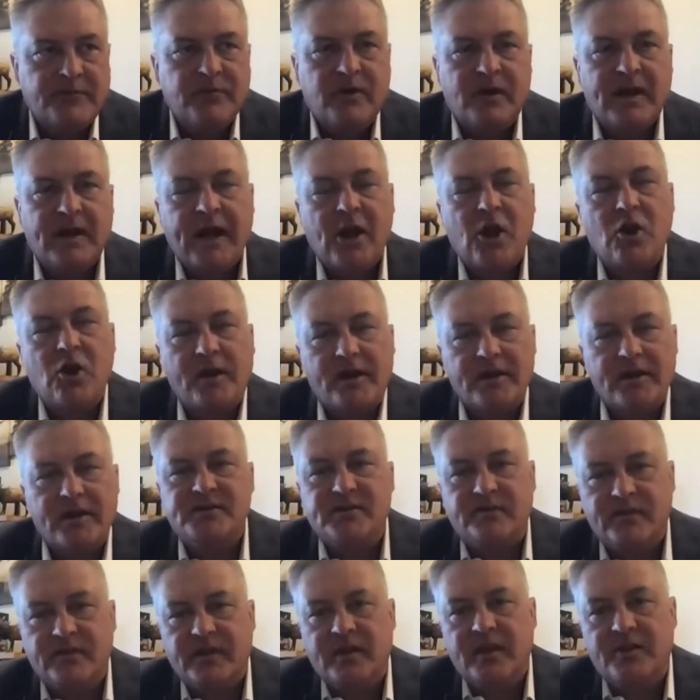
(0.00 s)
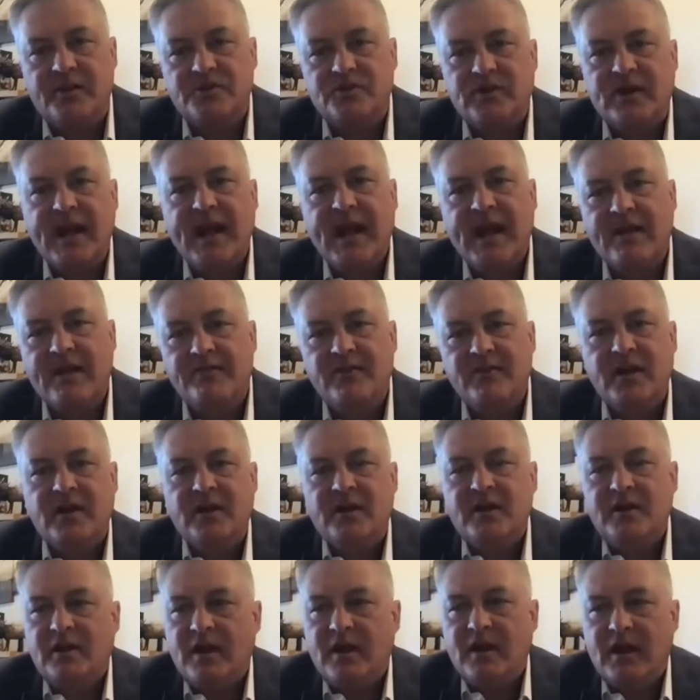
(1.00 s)
areas of the country have
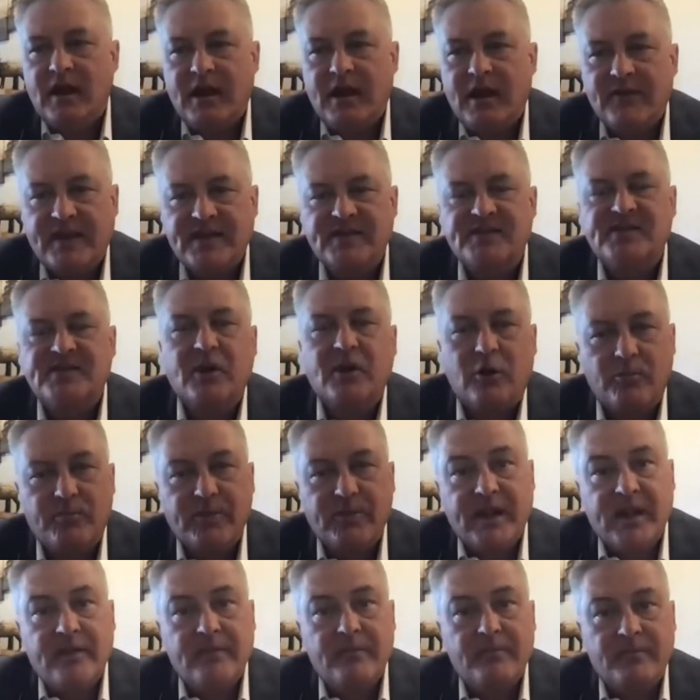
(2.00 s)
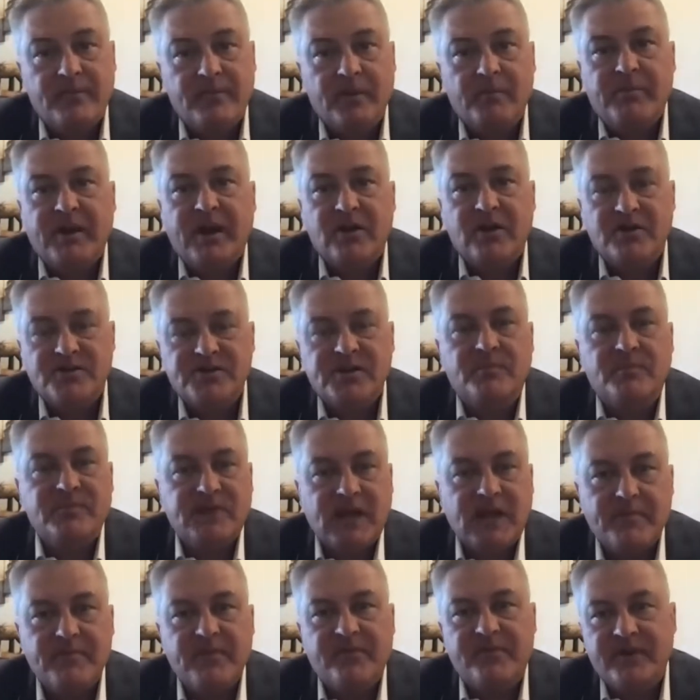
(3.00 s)
a CRP that bears some
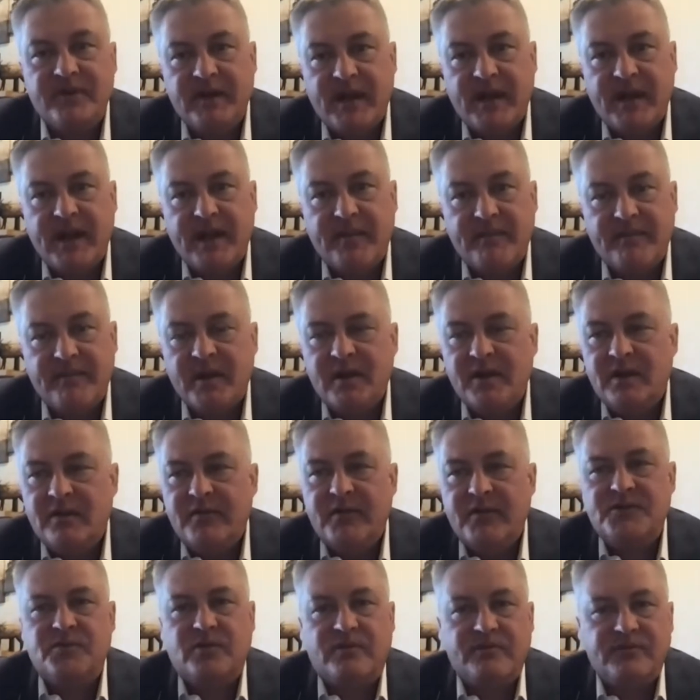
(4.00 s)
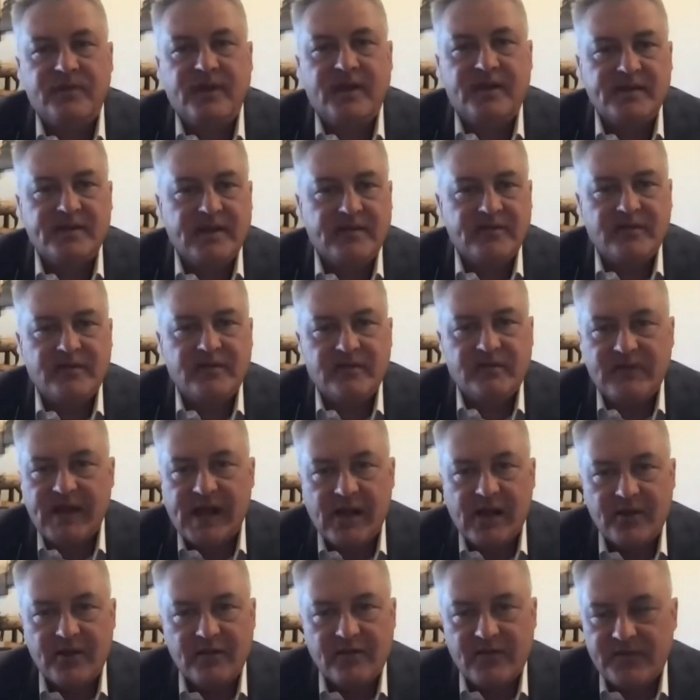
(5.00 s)
type of a name that's reflective of the
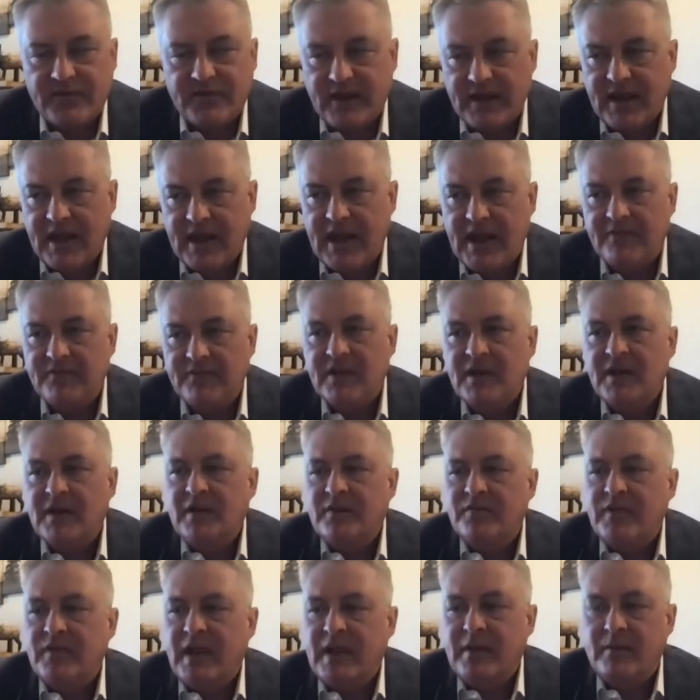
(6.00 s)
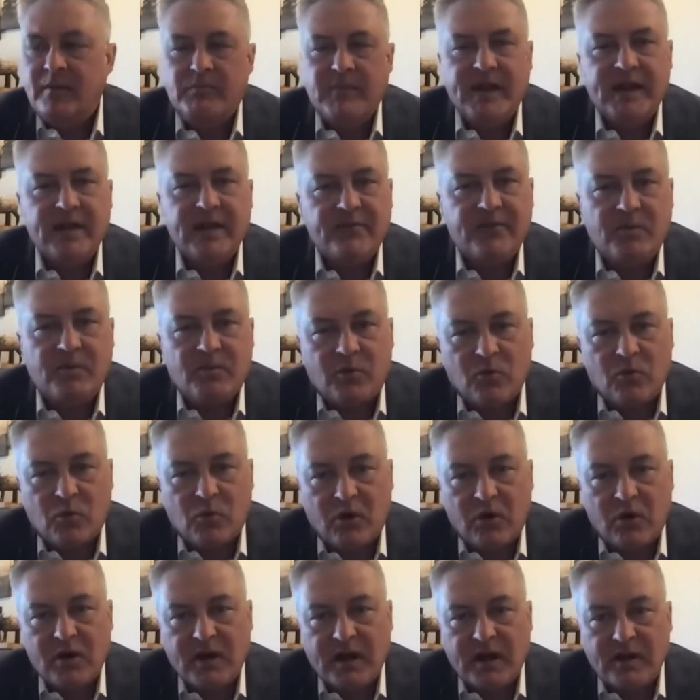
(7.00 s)
value that they have. And many of them are
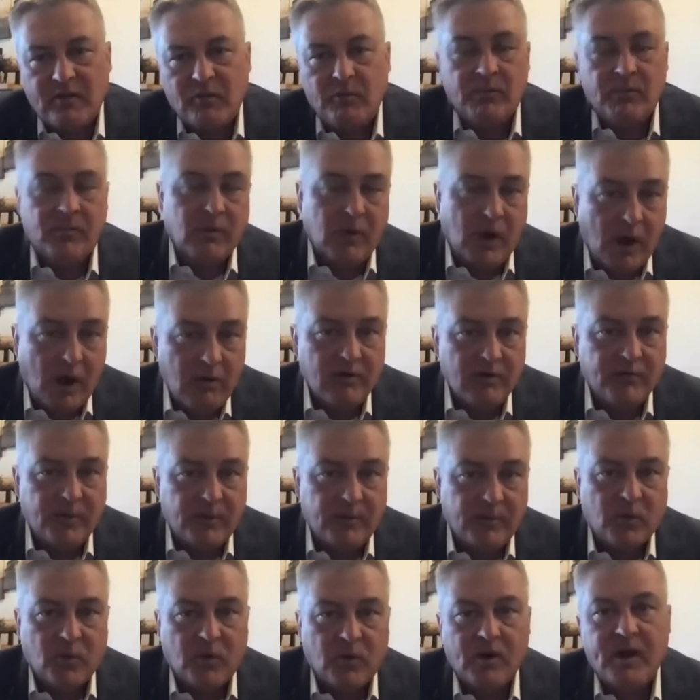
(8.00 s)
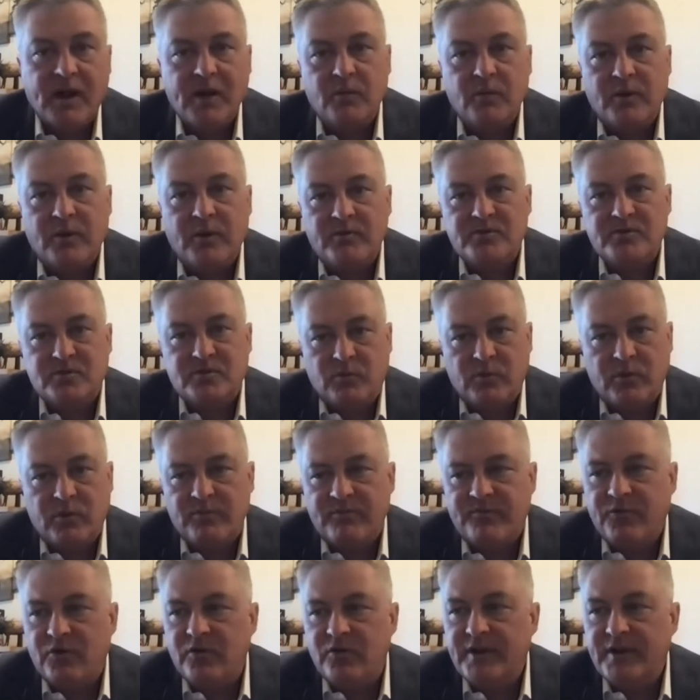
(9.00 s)
working. All of them are working
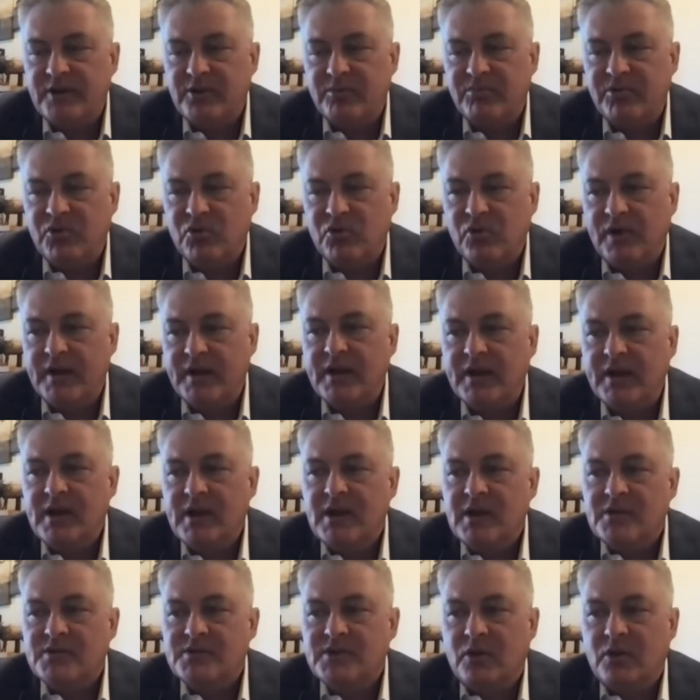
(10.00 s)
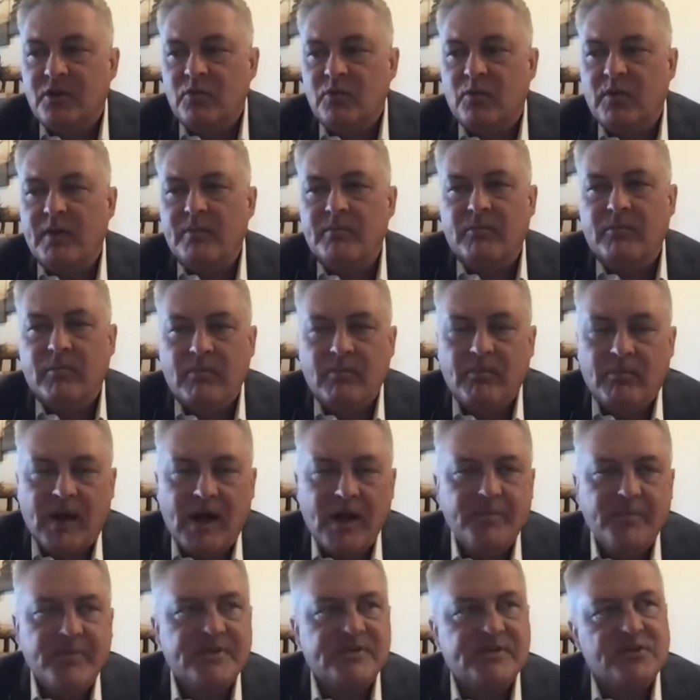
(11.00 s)
when fully deployed. So what
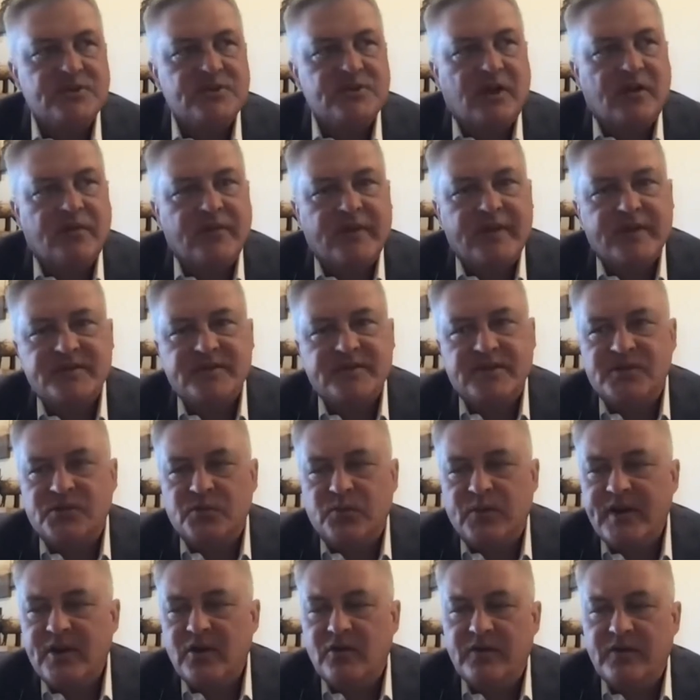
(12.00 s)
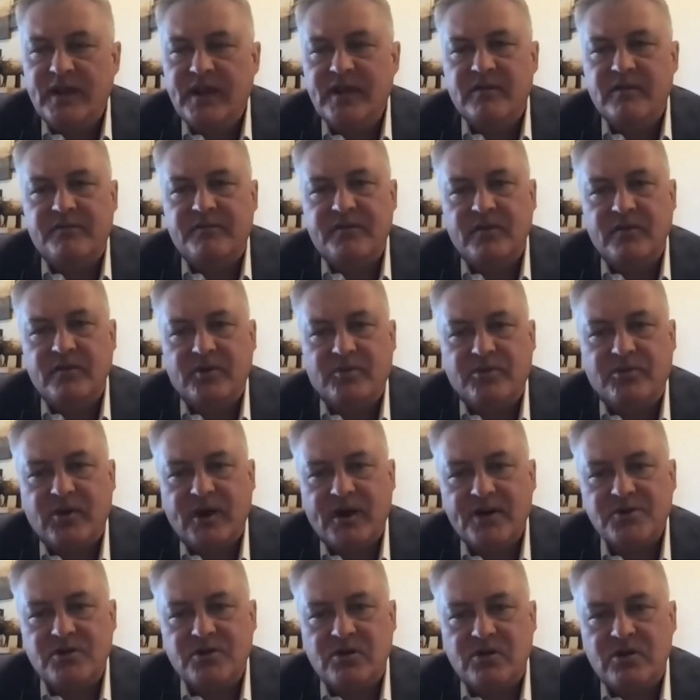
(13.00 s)
my position on this is, we don't need to feel the
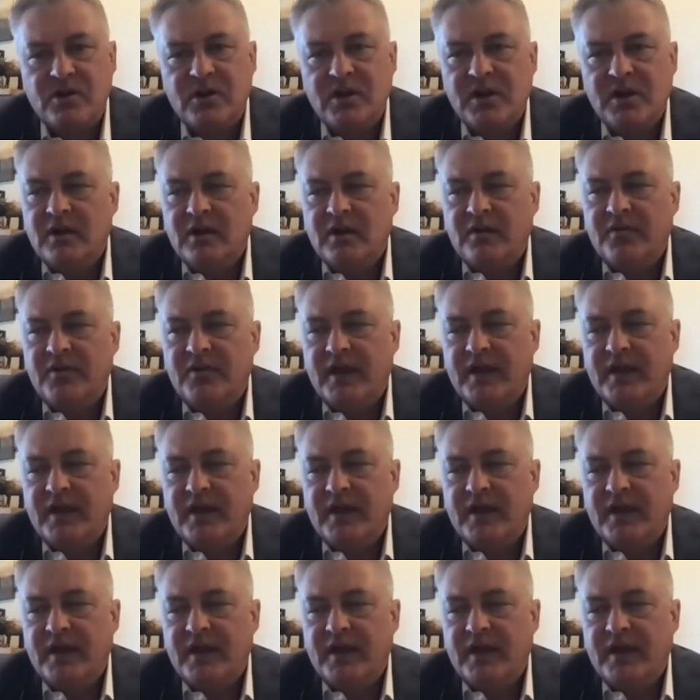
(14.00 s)
pressure and